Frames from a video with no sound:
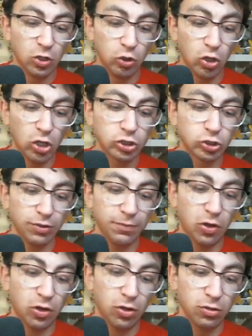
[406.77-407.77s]
luxury
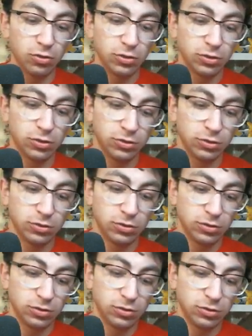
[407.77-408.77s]
ball.
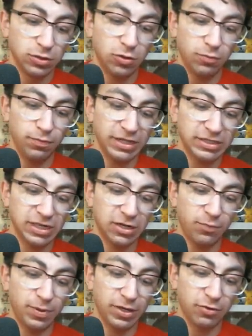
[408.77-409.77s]
Oh, that's
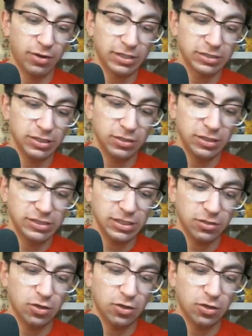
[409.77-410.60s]
not opening correctly, is it?